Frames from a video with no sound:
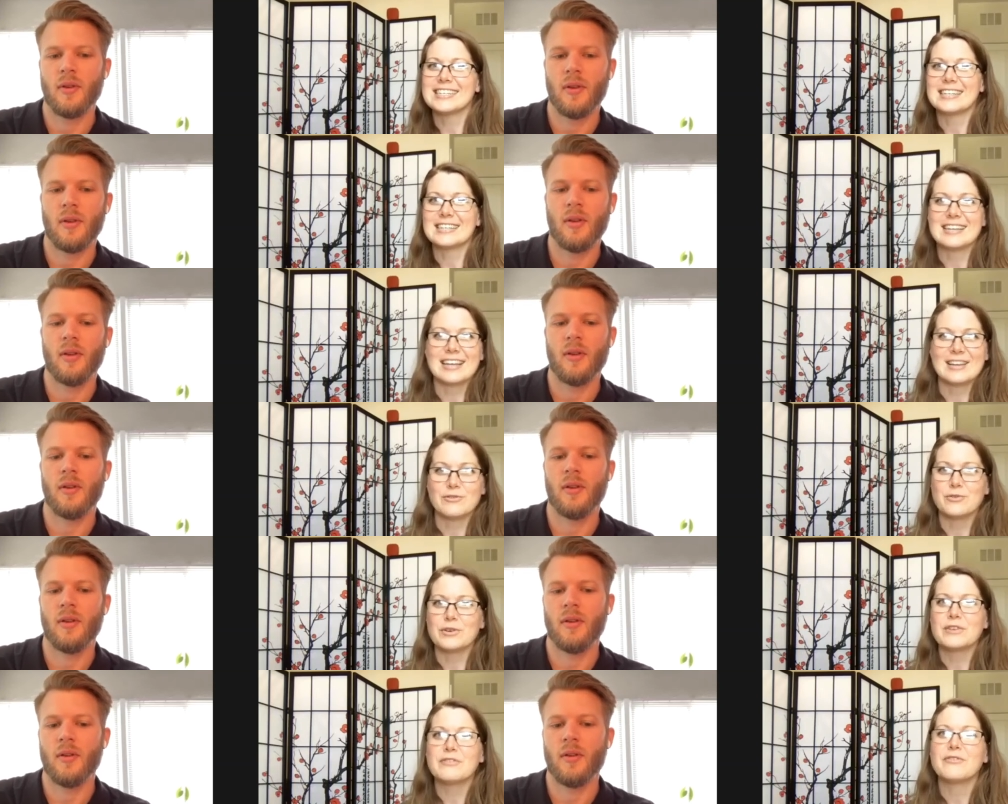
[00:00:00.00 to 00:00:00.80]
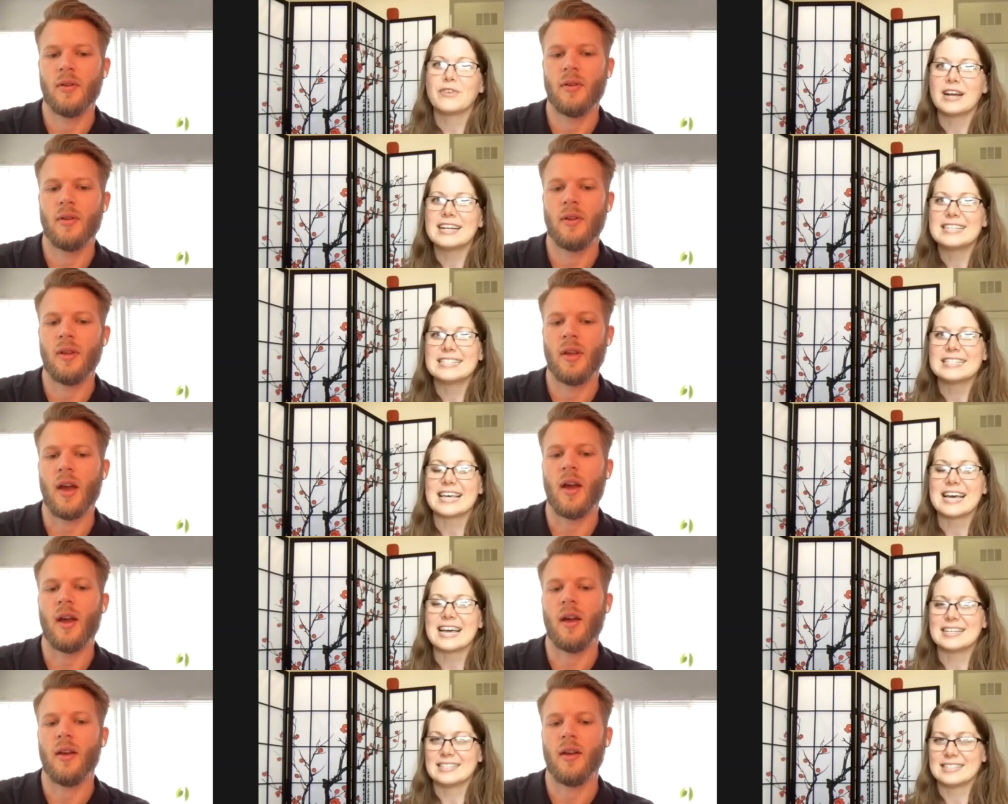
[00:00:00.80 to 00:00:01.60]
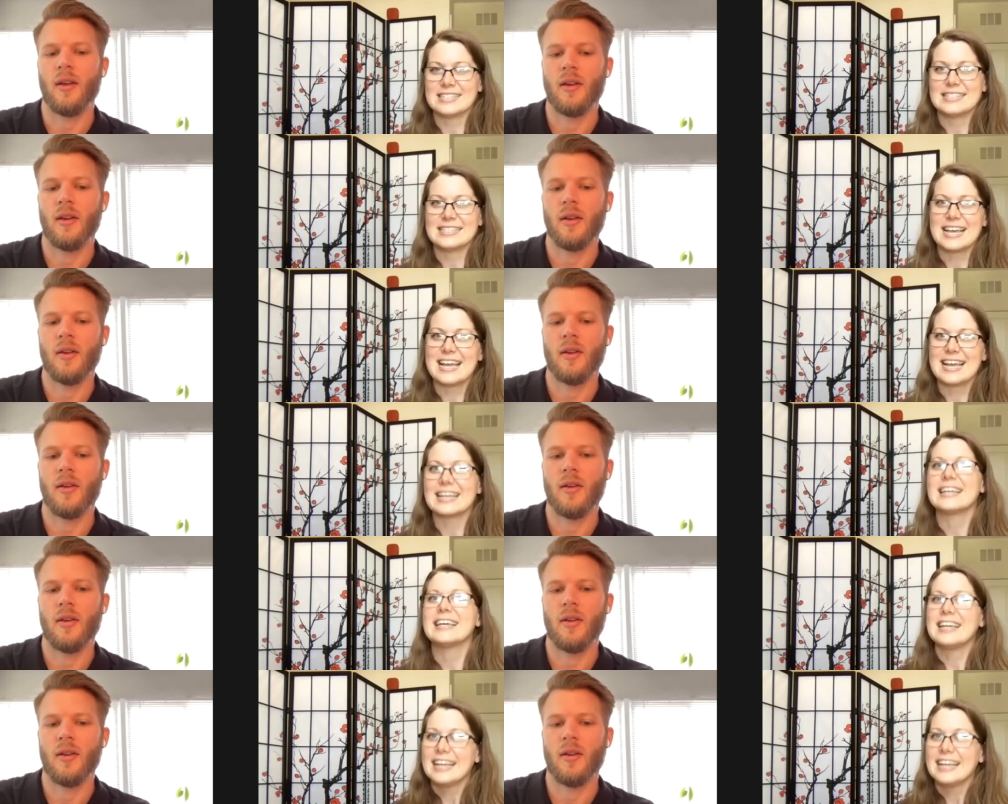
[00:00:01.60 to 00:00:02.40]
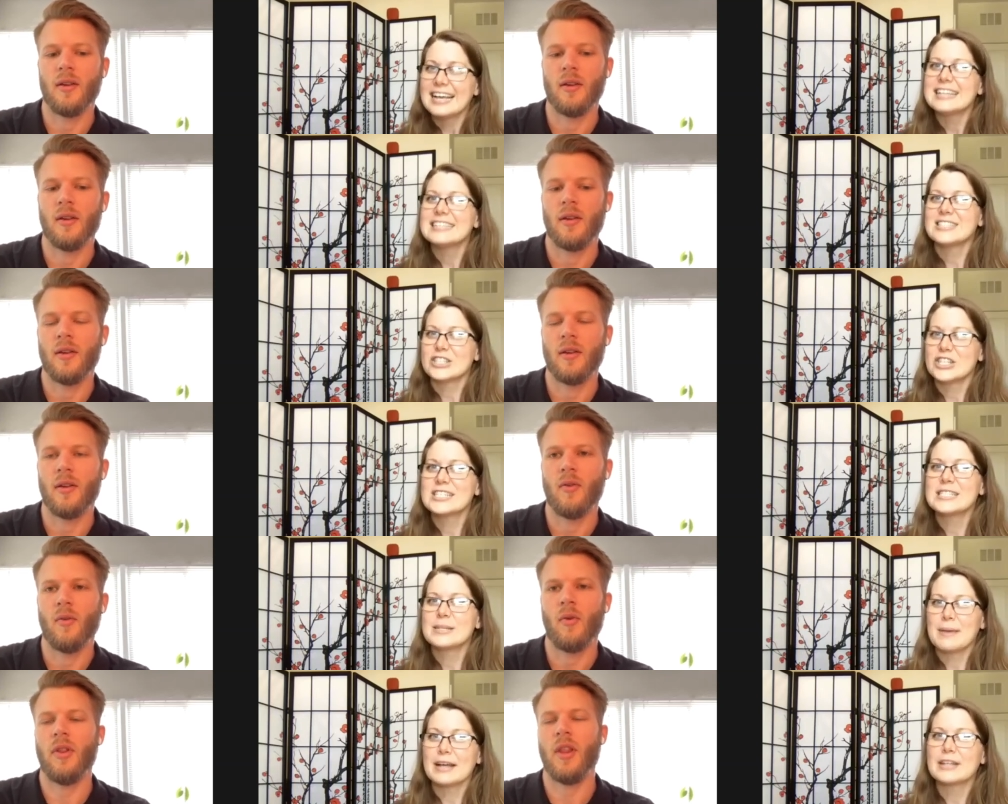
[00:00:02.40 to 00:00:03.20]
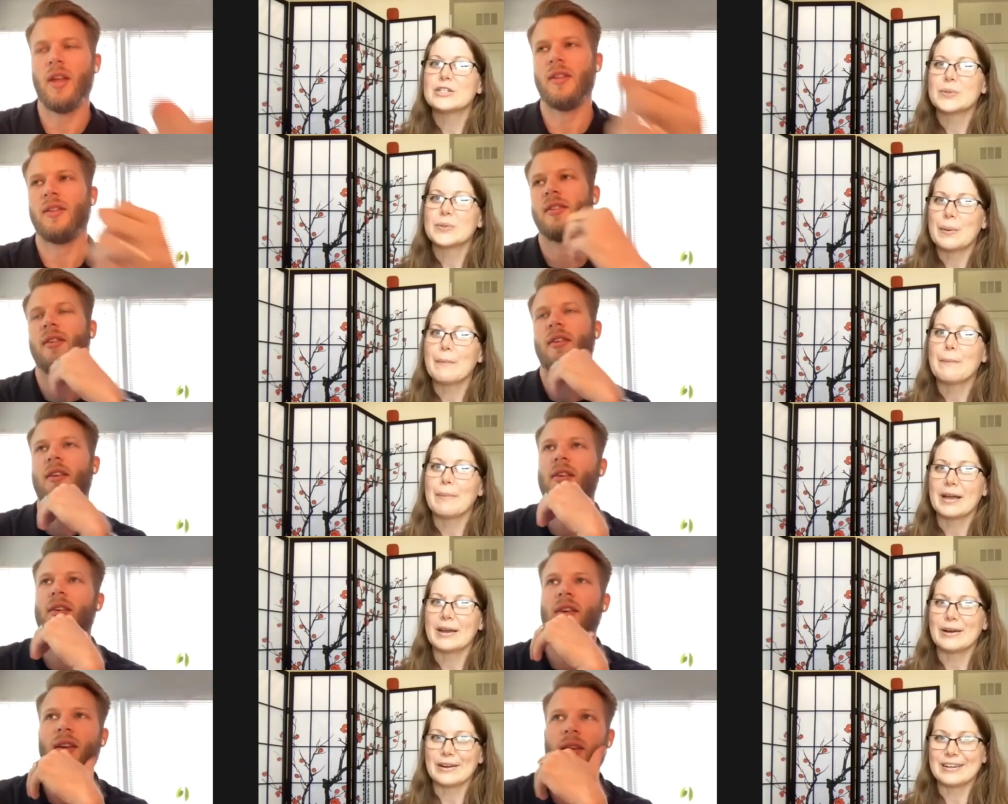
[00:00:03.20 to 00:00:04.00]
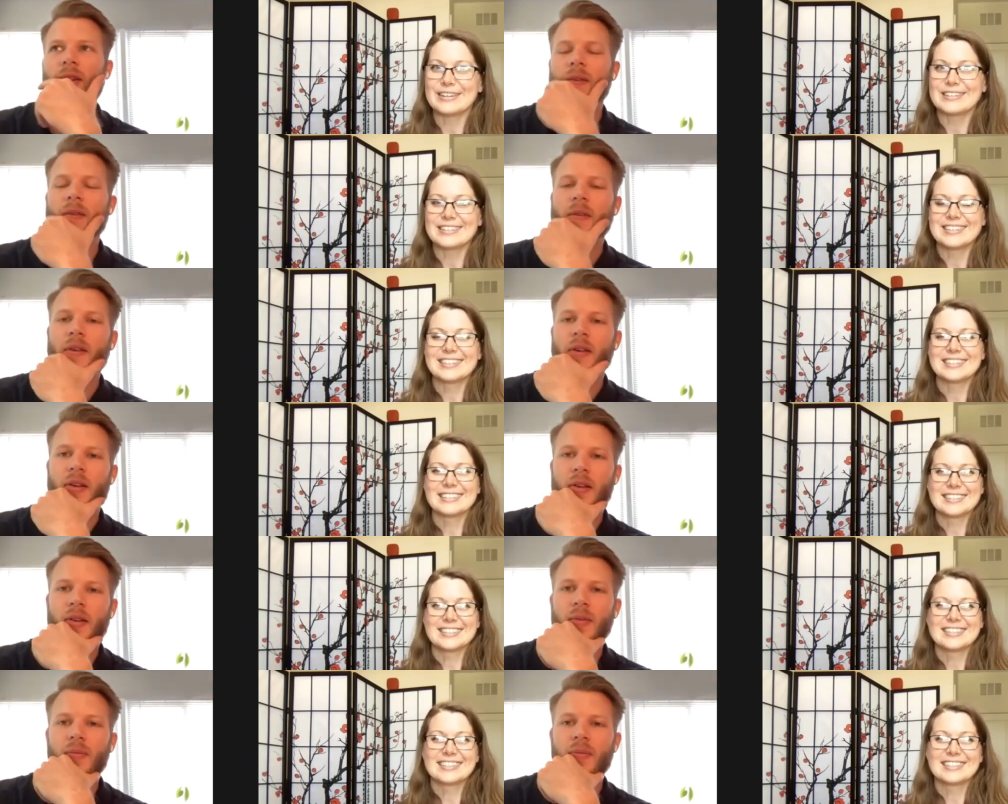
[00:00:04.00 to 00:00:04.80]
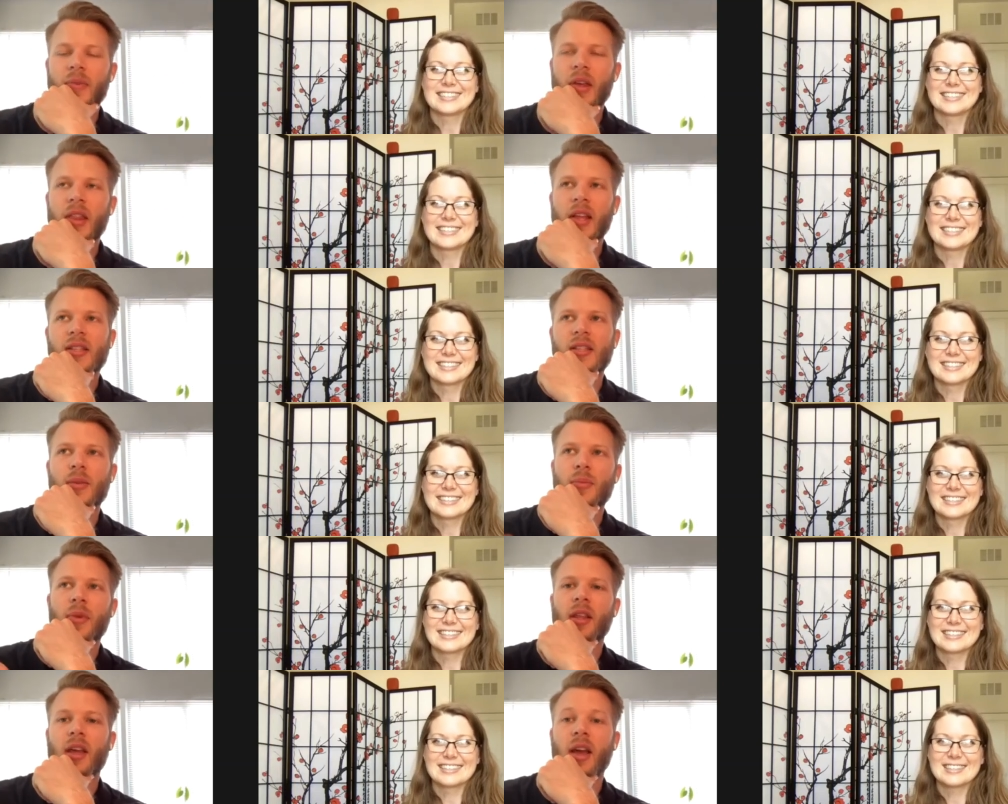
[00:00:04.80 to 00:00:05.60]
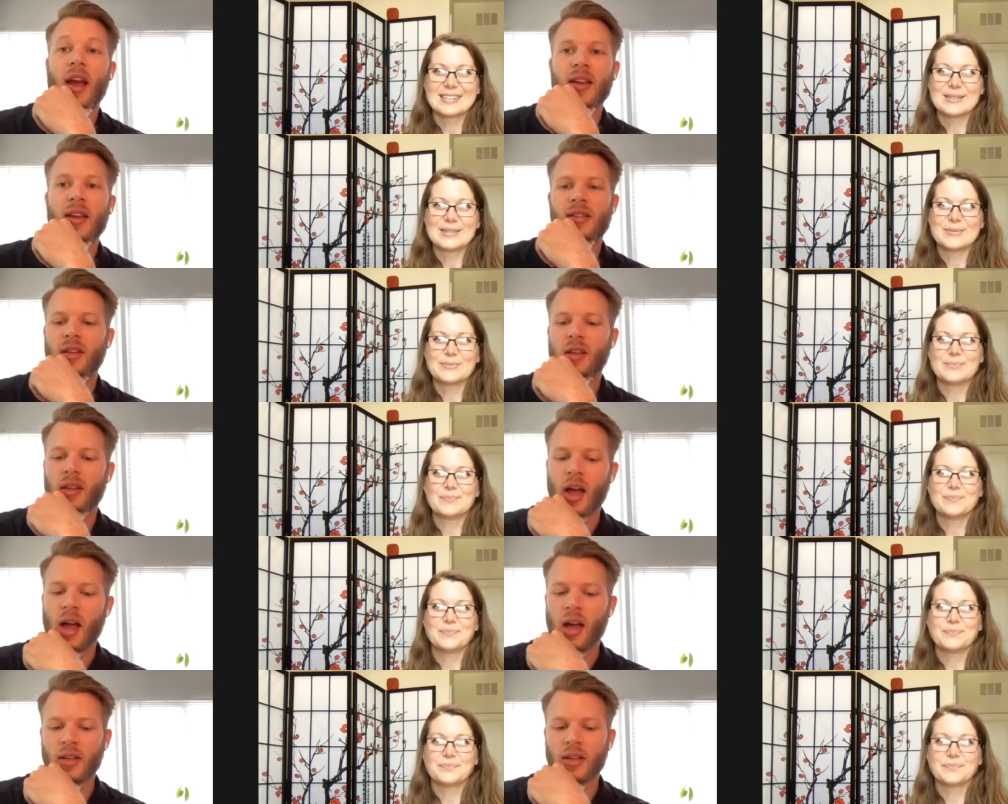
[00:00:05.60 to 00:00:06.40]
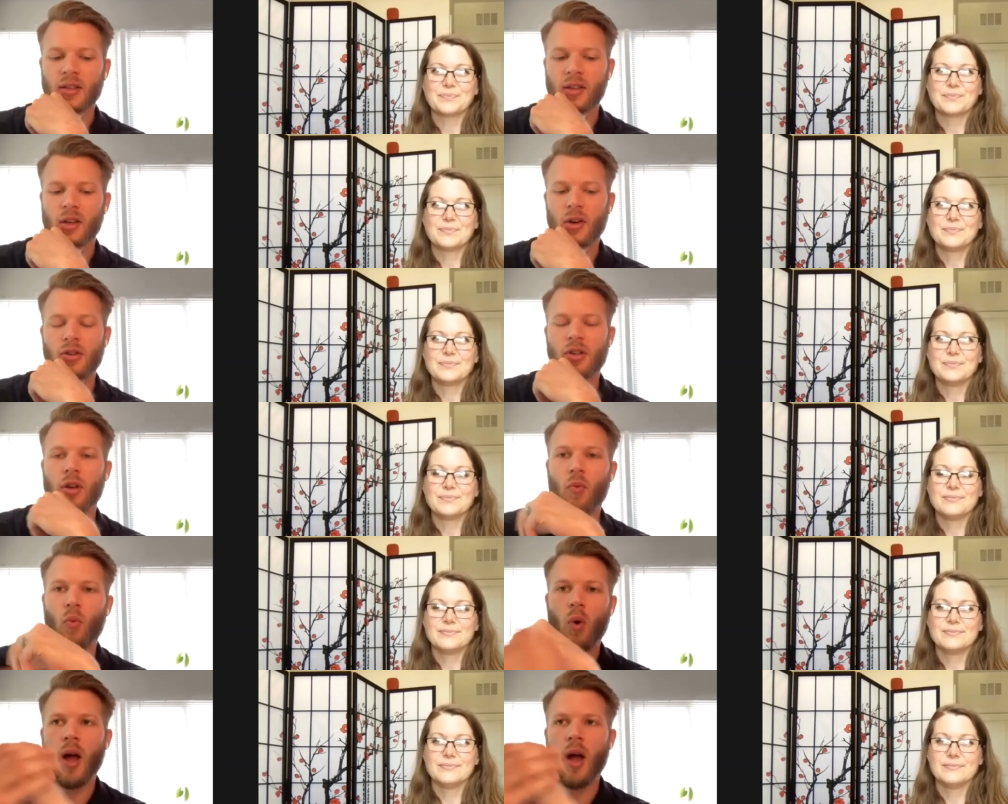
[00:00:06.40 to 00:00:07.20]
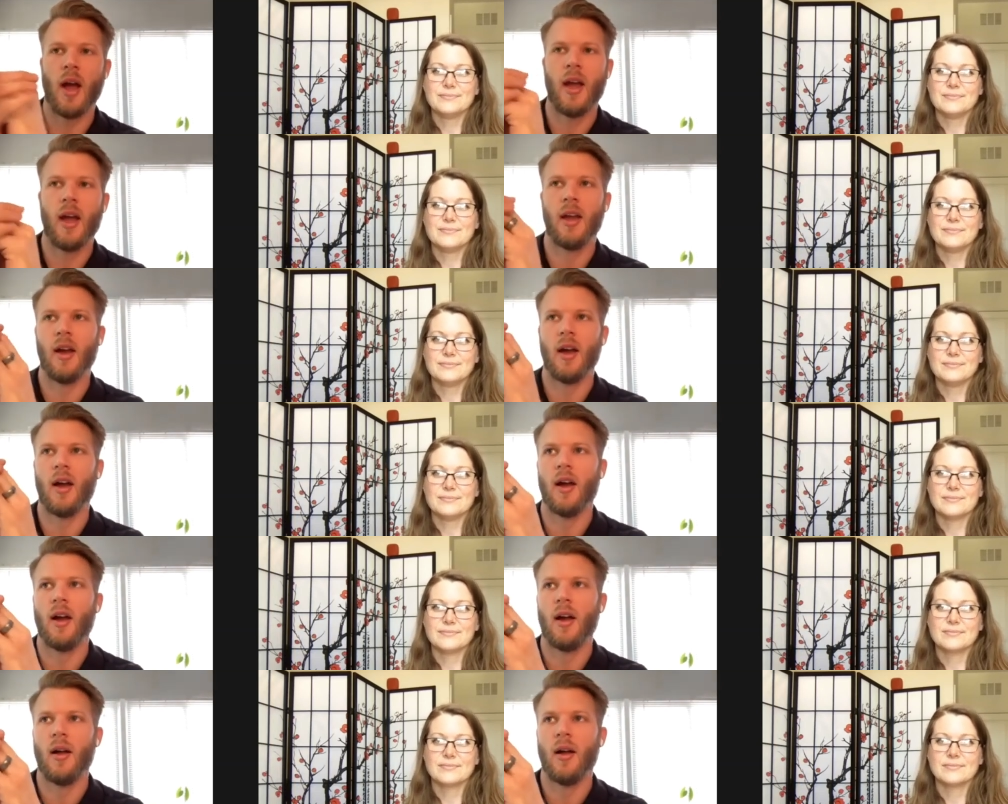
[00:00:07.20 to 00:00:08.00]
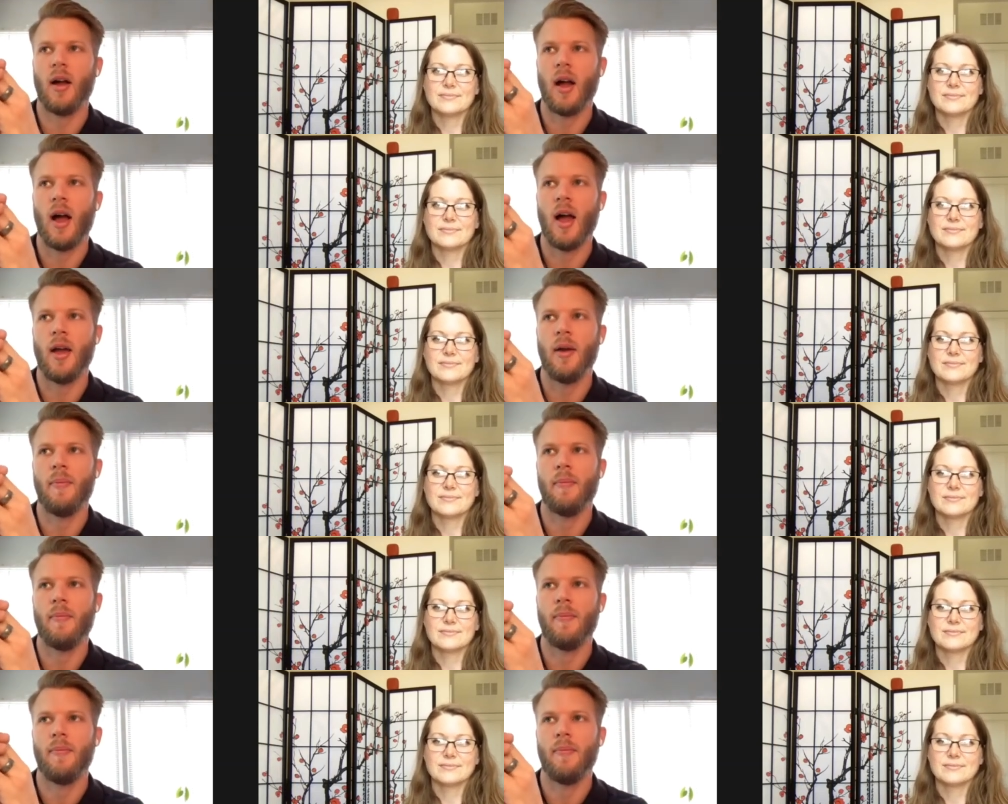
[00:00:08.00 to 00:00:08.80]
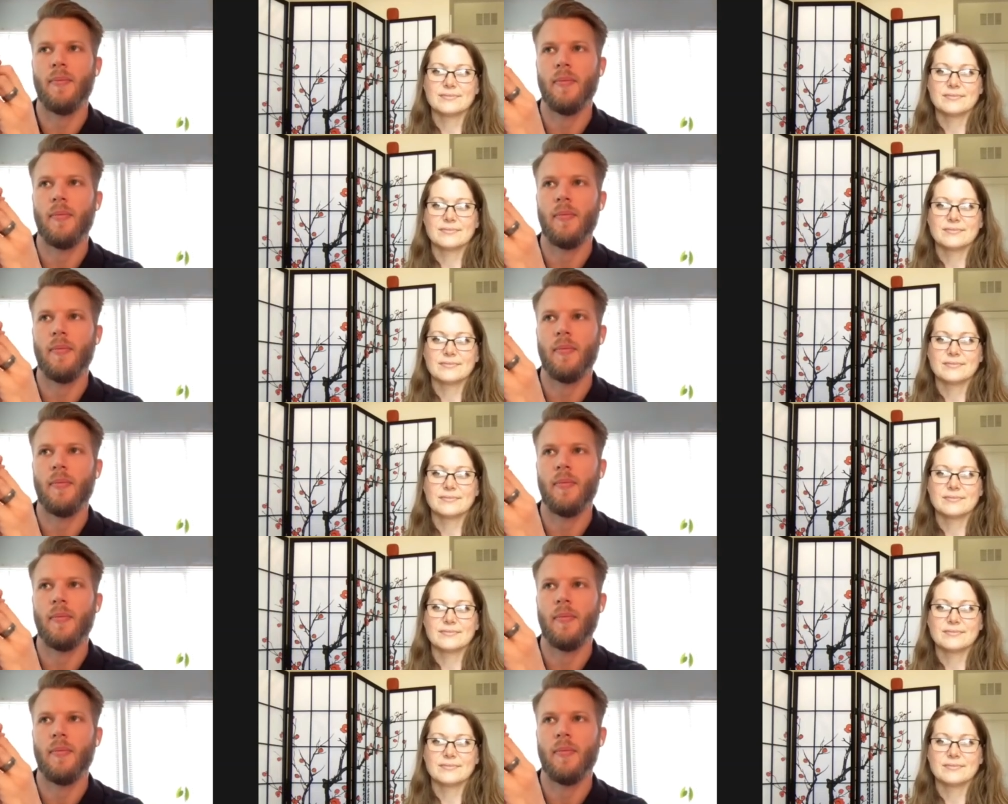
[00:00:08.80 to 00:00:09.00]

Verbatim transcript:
Speaker 1: and, and rephrased that. Yeah. It's just about. Well, that's,
Speaker 2: and that's something that I see a lot as a coach and why I'm,